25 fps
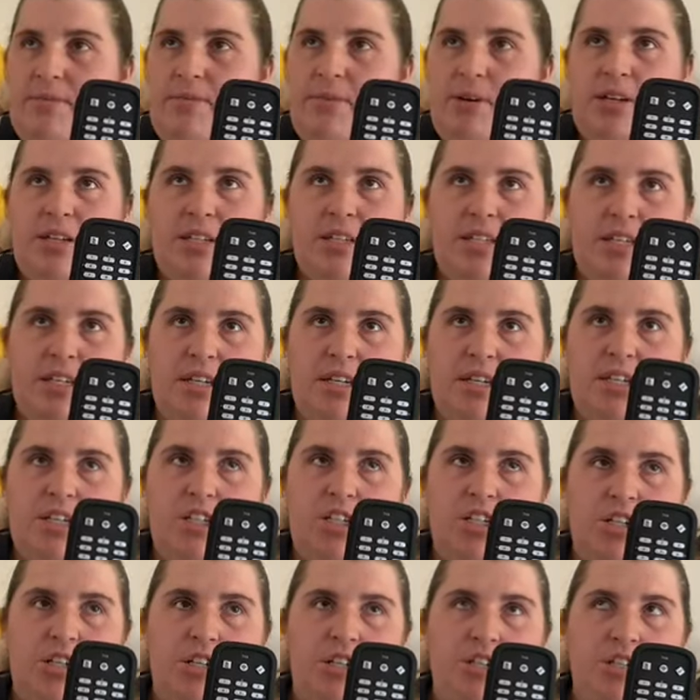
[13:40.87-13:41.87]
works in
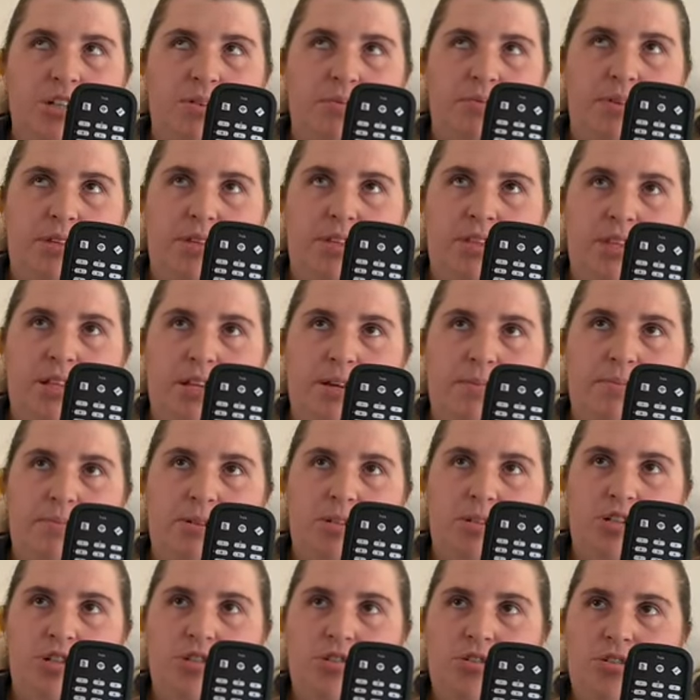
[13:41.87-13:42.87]
conjunction with the number
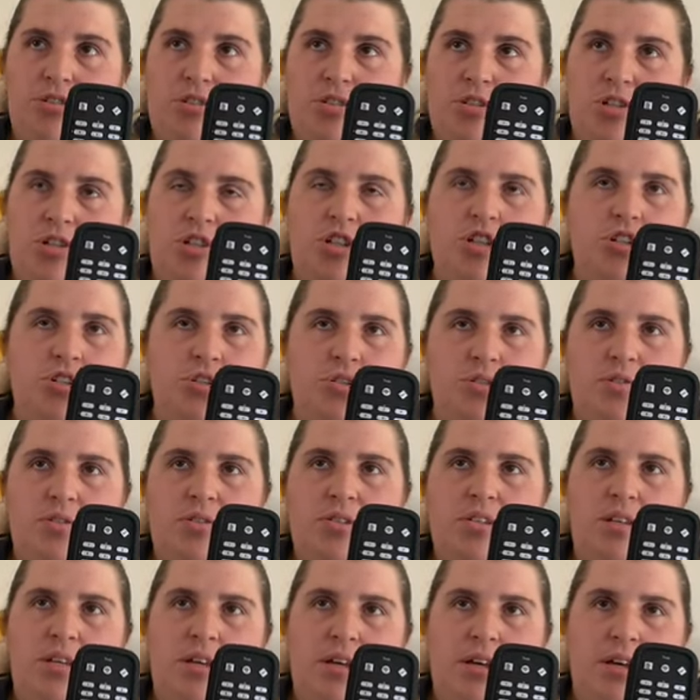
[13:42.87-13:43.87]
2 to
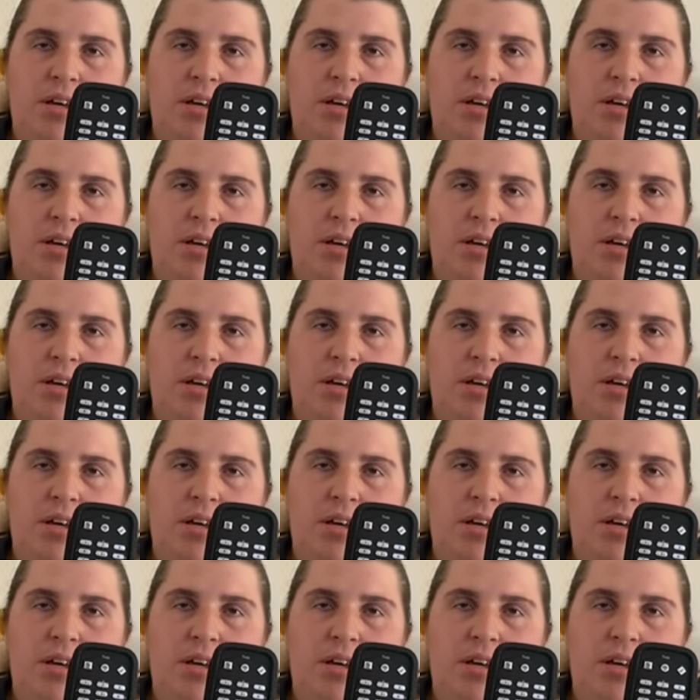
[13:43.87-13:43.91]
choose